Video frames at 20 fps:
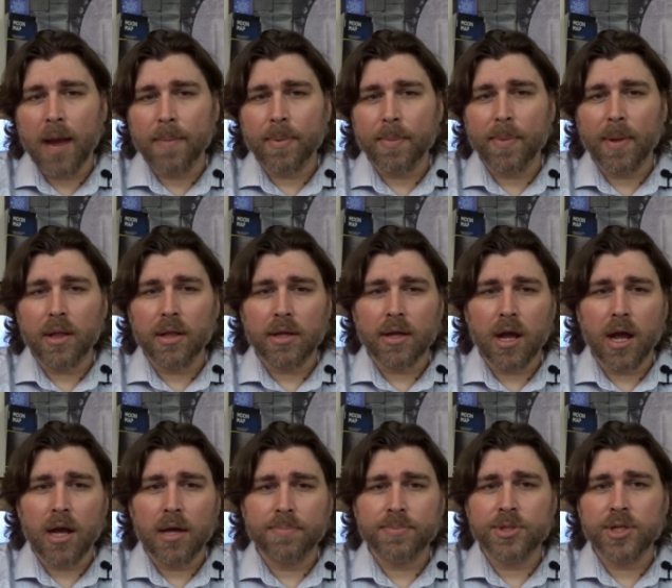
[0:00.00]
hyperbolic
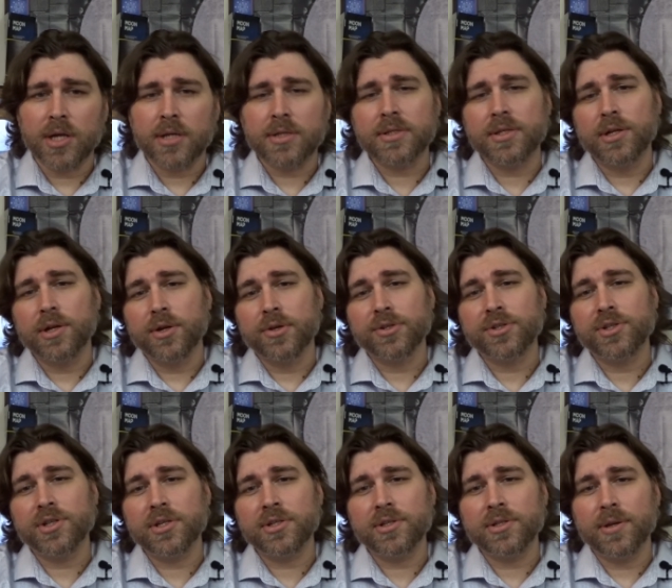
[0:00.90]
objects in our
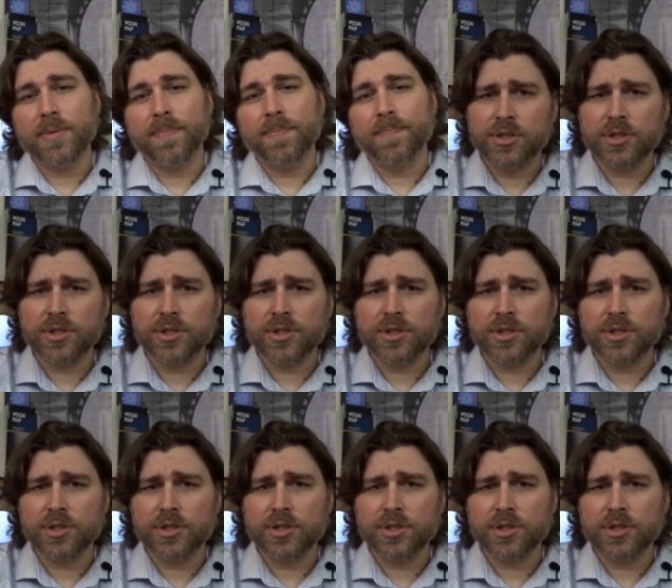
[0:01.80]
system,